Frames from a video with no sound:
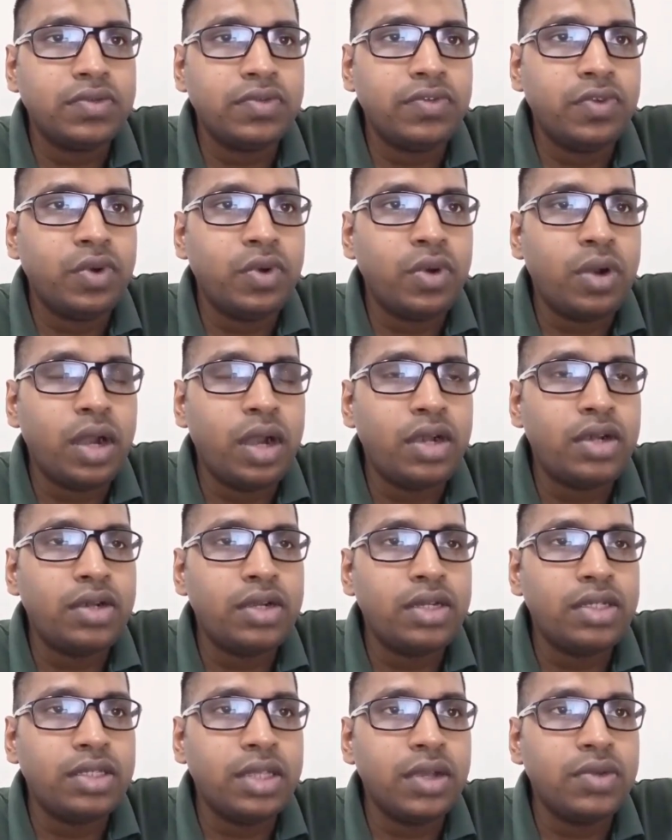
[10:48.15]

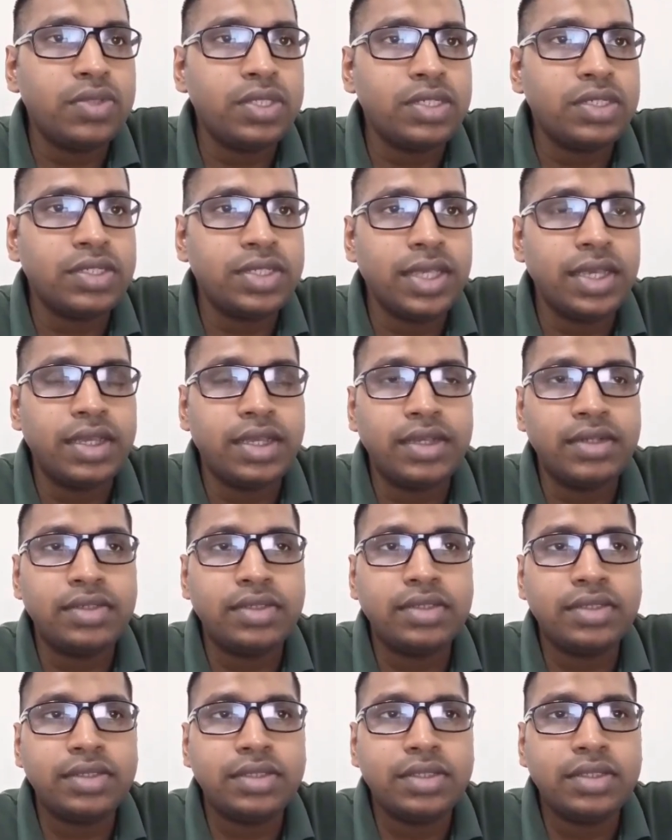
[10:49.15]
400,000
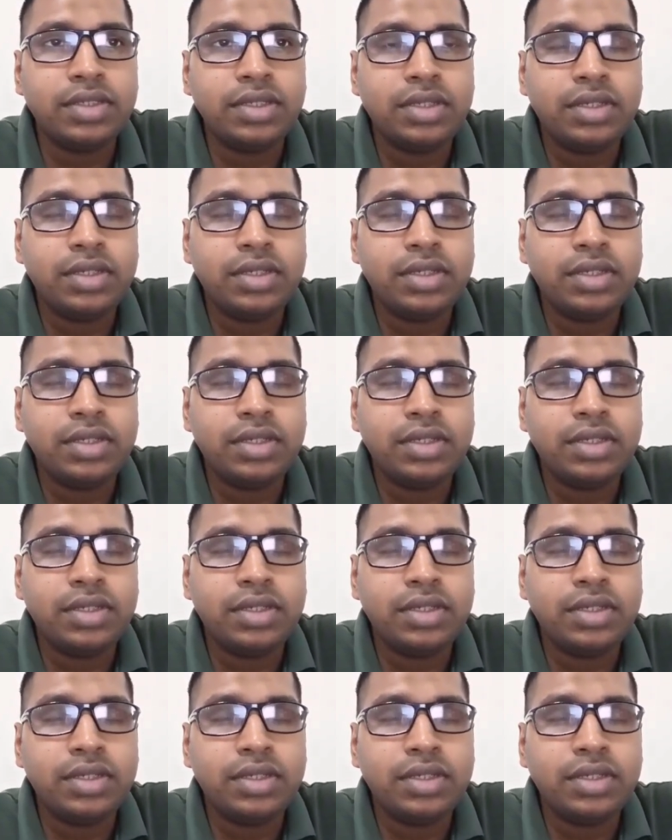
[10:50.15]
seconds.